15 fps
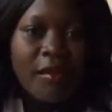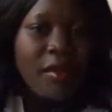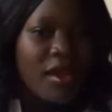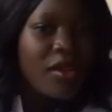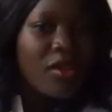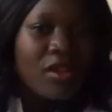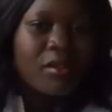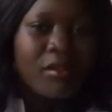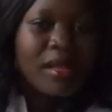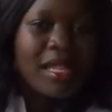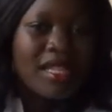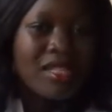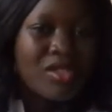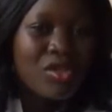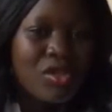May God
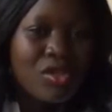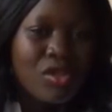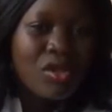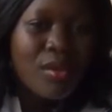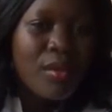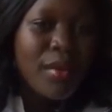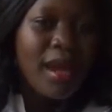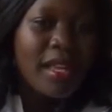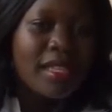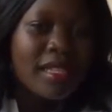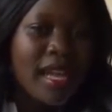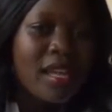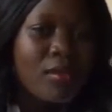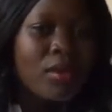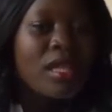bless you so much.
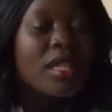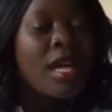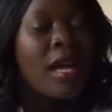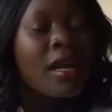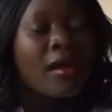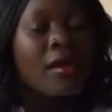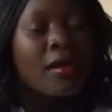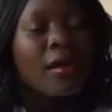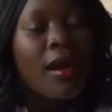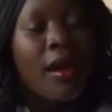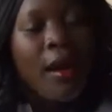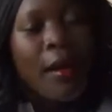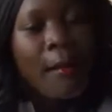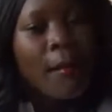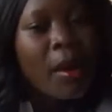And we thank
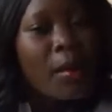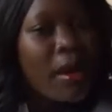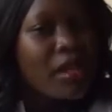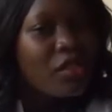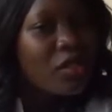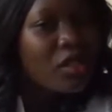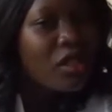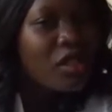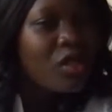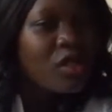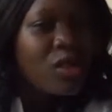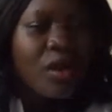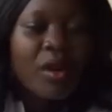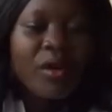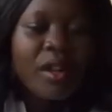Mama Judy
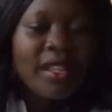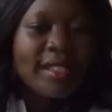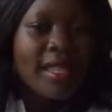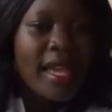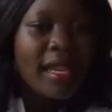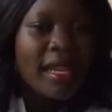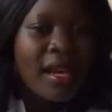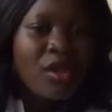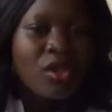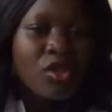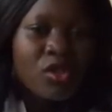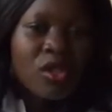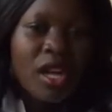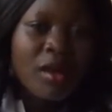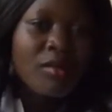to always allow you
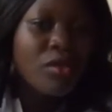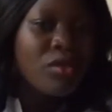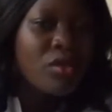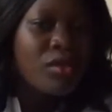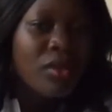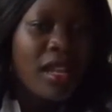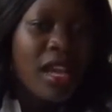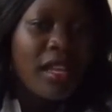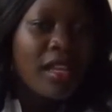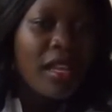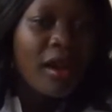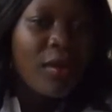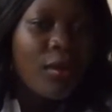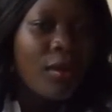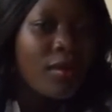to come to
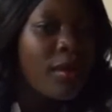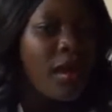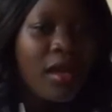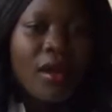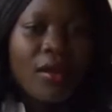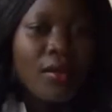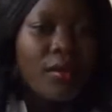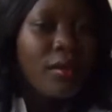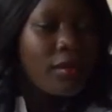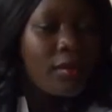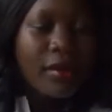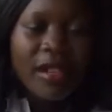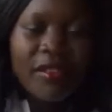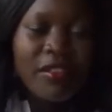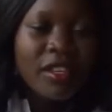Uganda
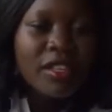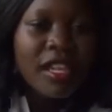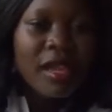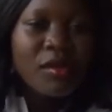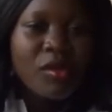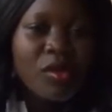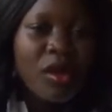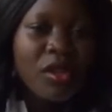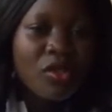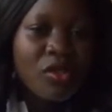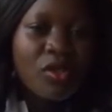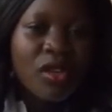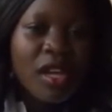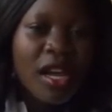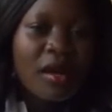whenever time you want
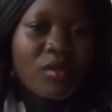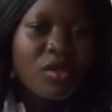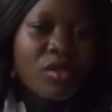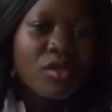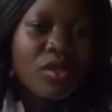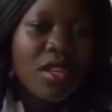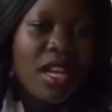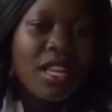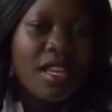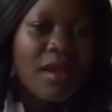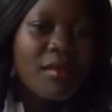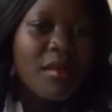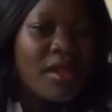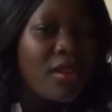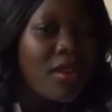to come to
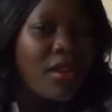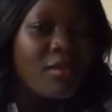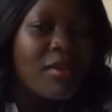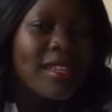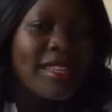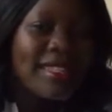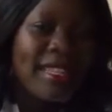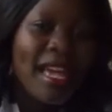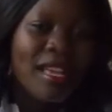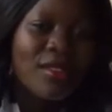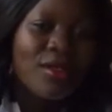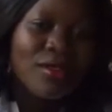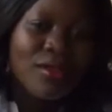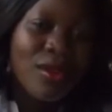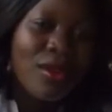Uganda. May God bless her
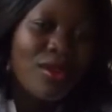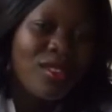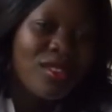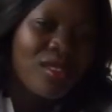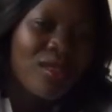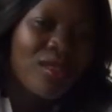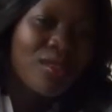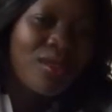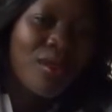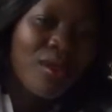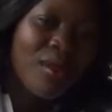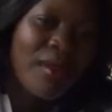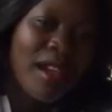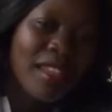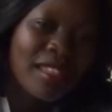so
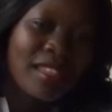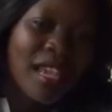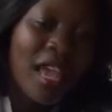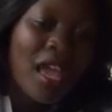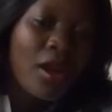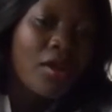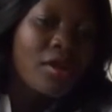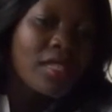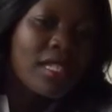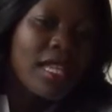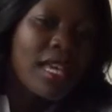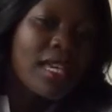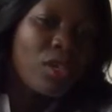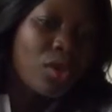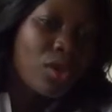much, because
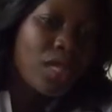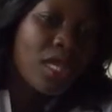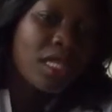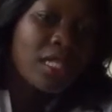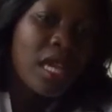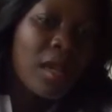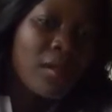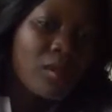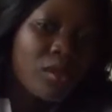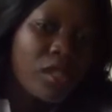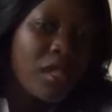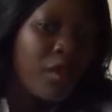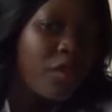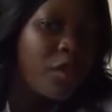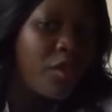like you take time to
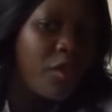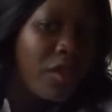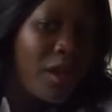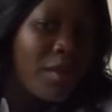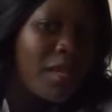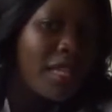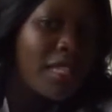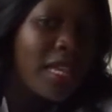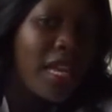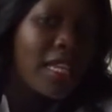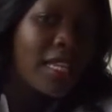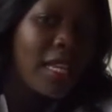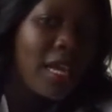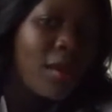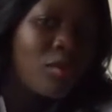leave your family
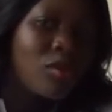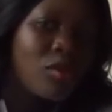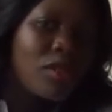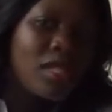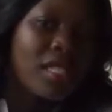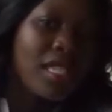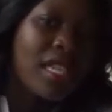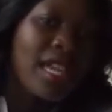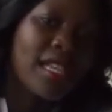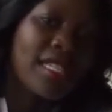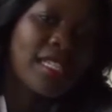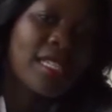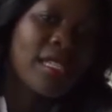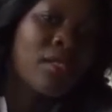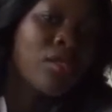and come to see
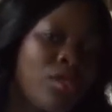us in